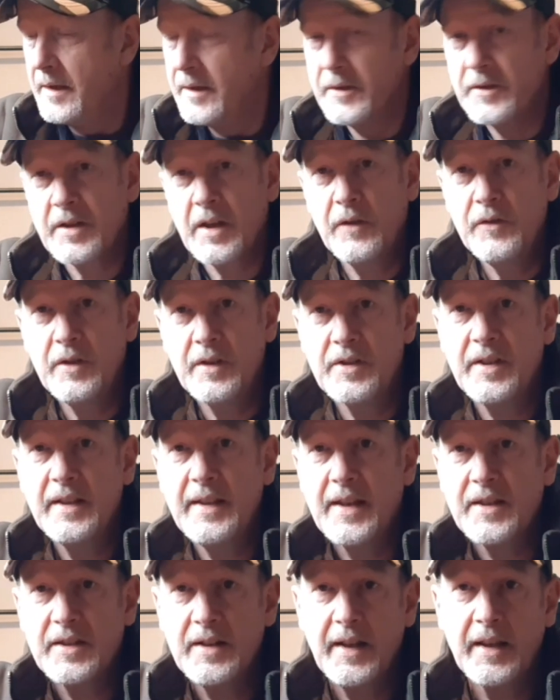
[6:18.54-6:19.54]
So you can see
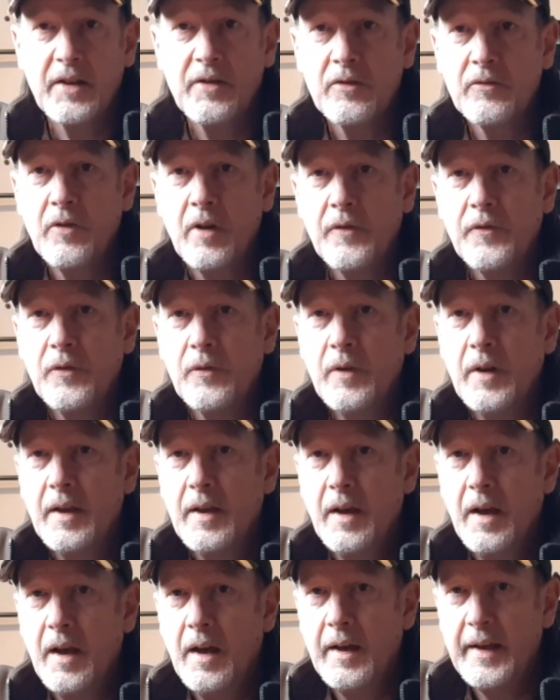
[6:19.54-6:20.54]
that's an accurate rifle.
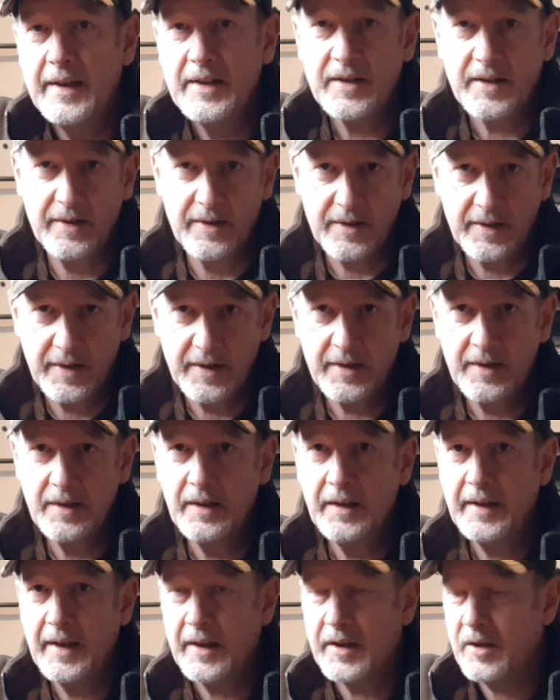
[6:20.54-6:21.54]
It's
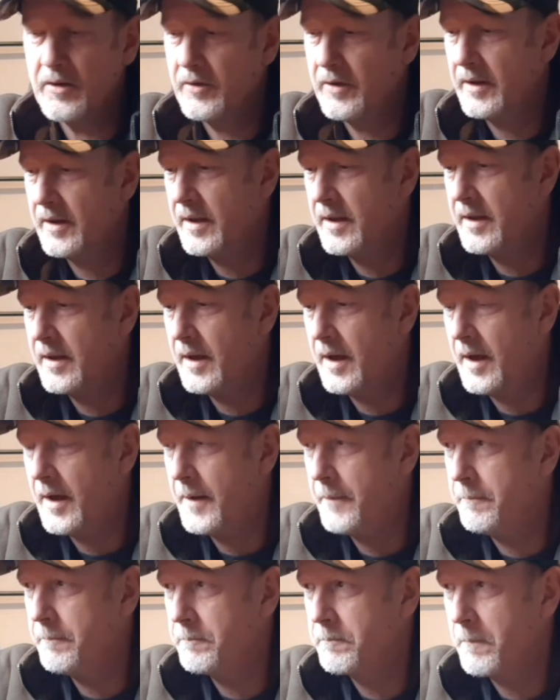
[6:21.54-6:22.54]
consistently accurate.
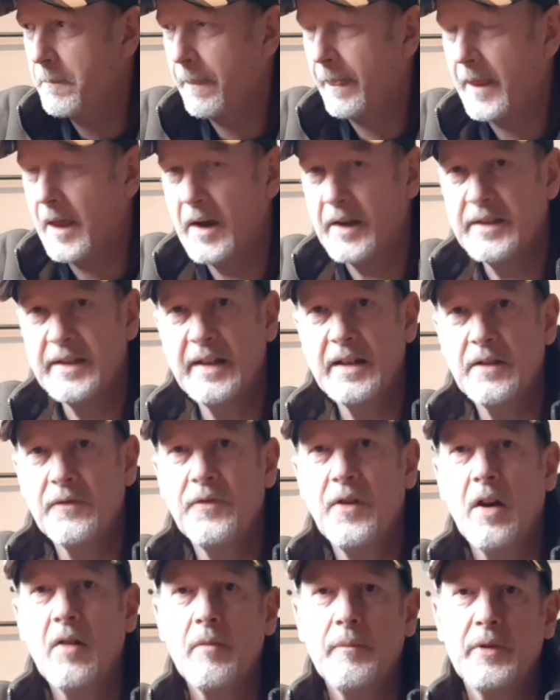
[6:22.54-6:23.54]
I tend to
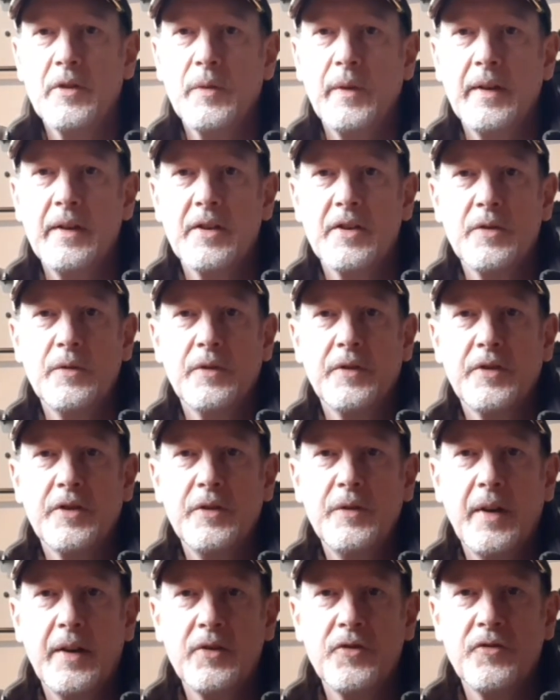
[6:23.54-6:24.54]
fire it between the sort of
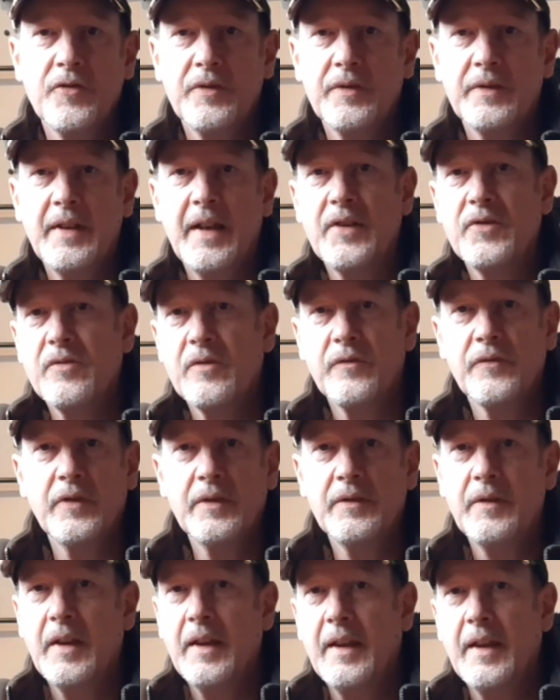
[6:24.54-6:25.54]
200 and 100
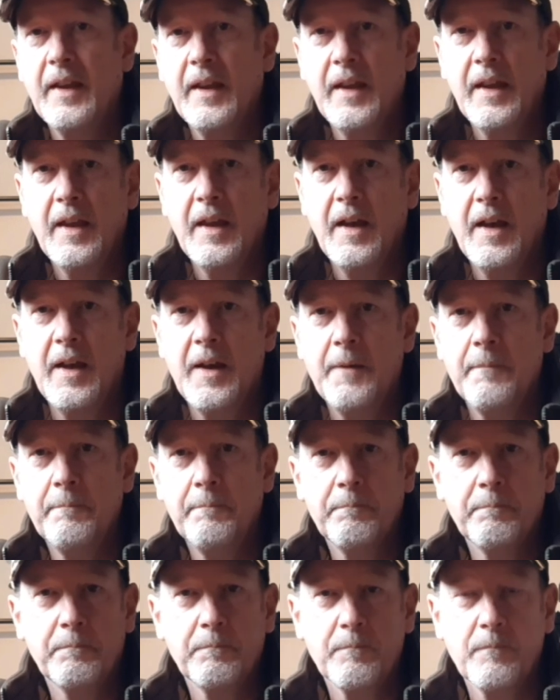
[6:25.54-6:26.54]
foot,
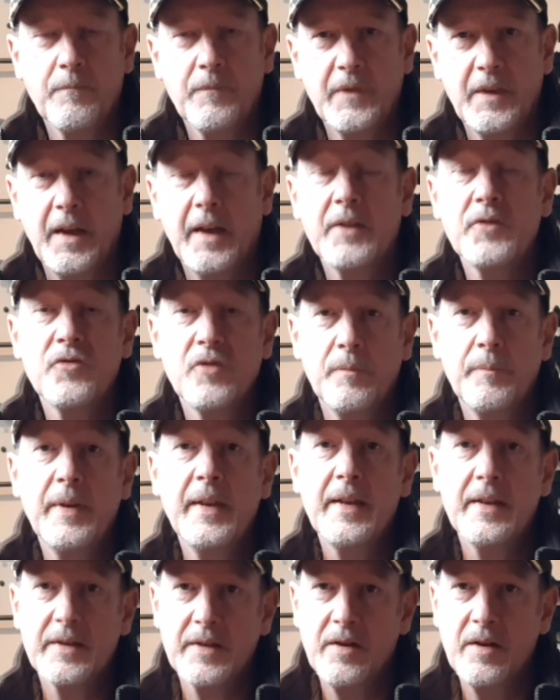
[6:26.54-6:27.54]

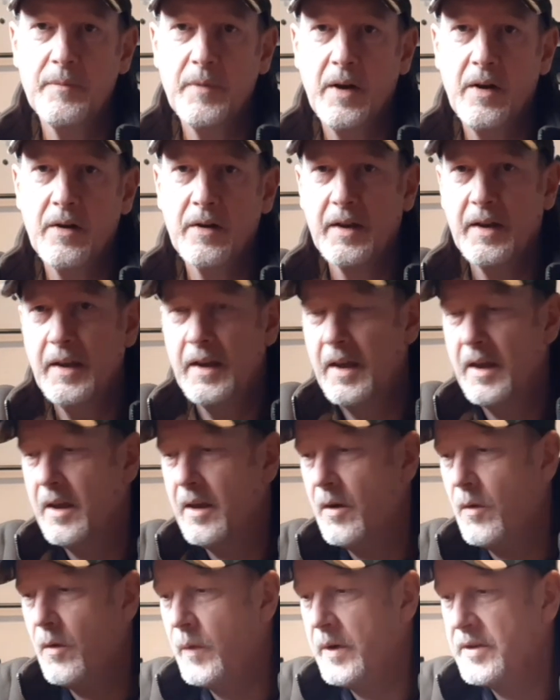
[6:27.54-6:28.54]
100 psi mark,
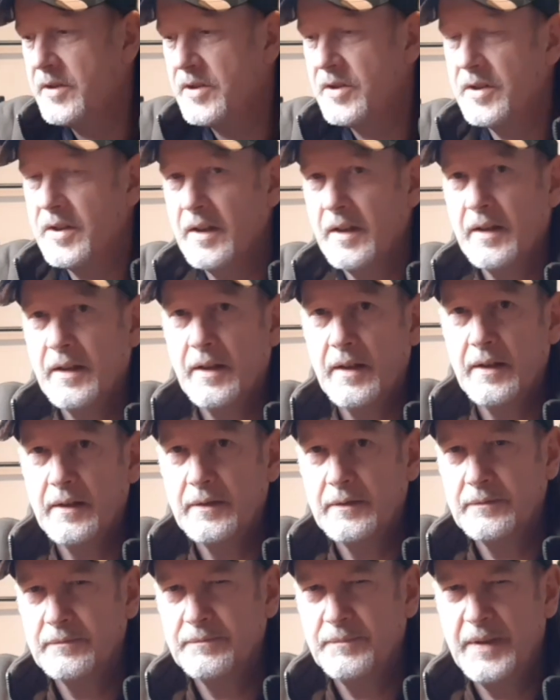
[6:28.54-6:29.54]
which
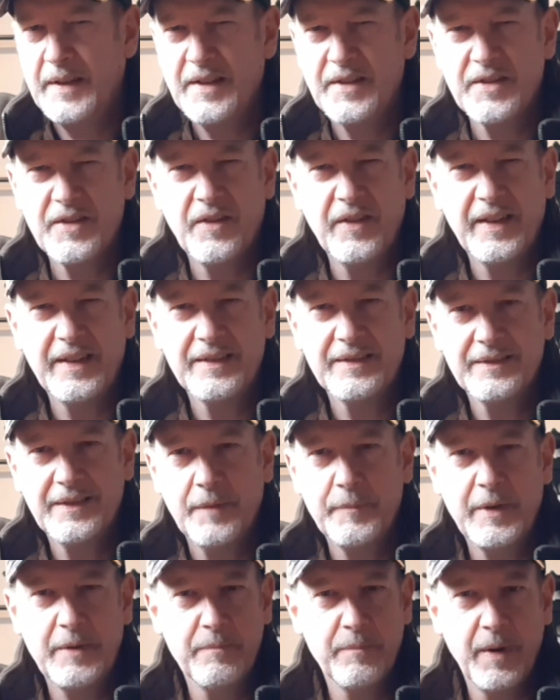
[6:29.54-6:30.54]
psi?
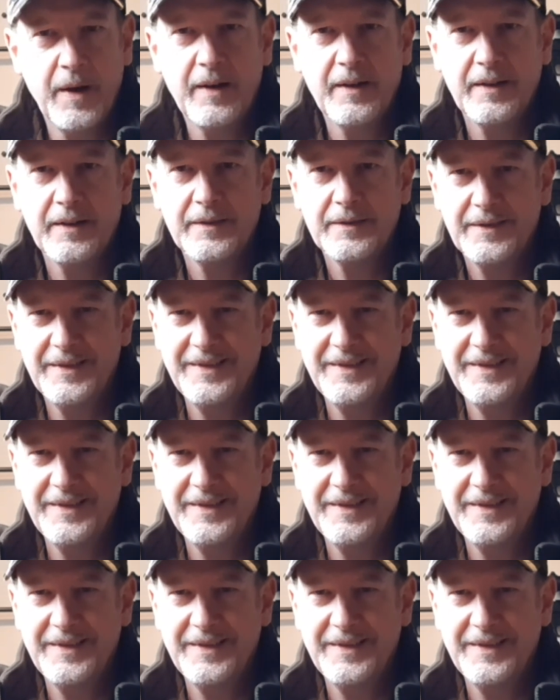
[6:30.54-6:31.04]
I mean bar.